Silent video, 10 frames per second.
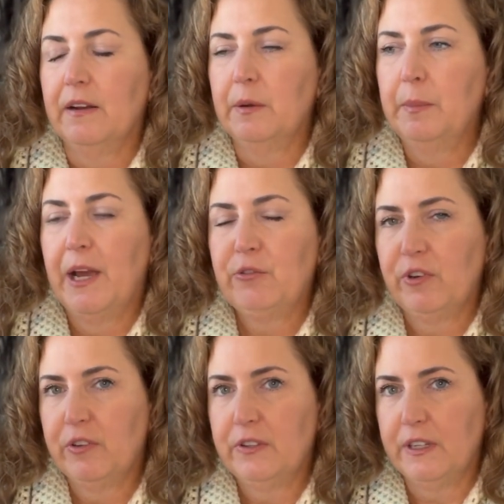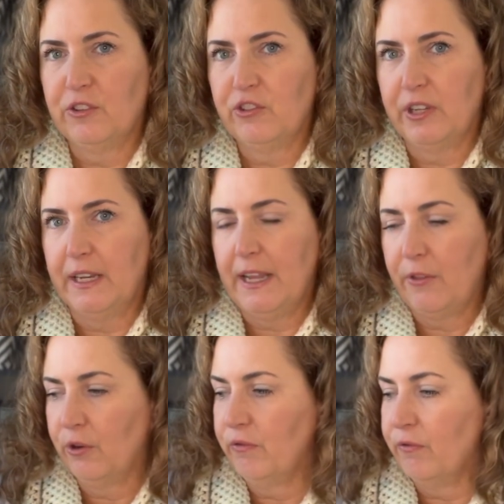mattress stitched
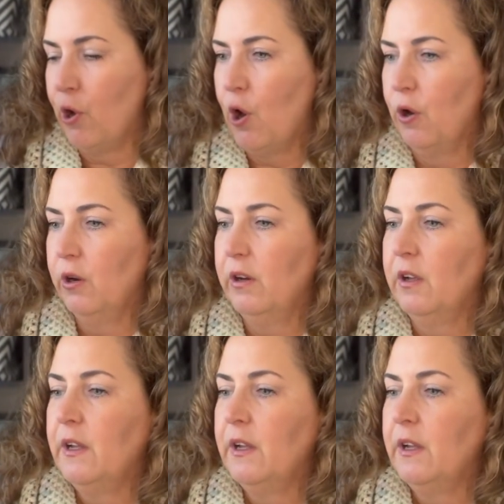together wrong.